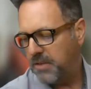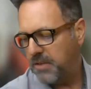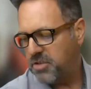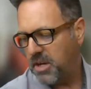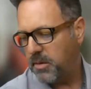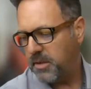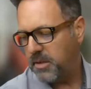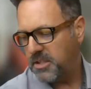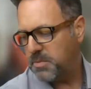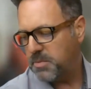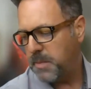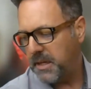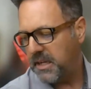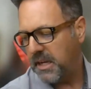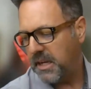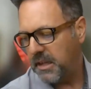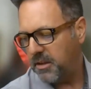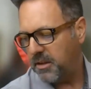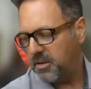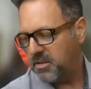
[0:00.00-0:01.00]
generally
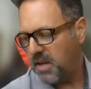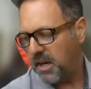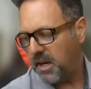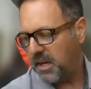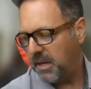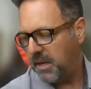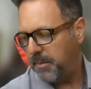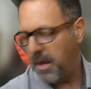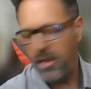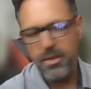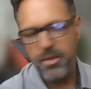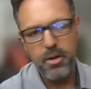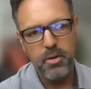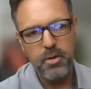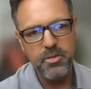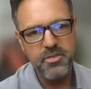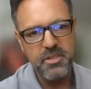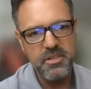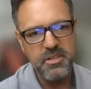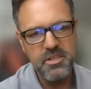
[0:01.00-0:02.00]
speaking, they're talking about
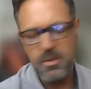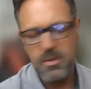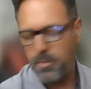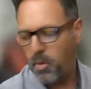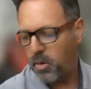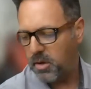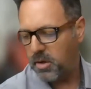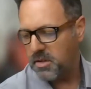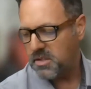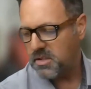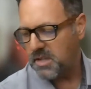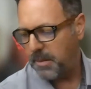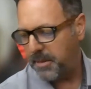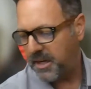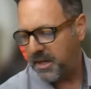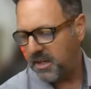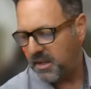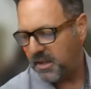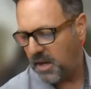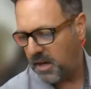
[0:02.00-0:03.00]
those that support
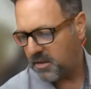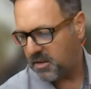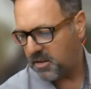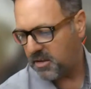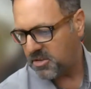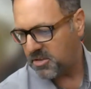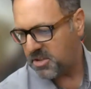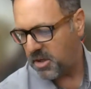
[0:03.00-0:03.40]
semiconductor.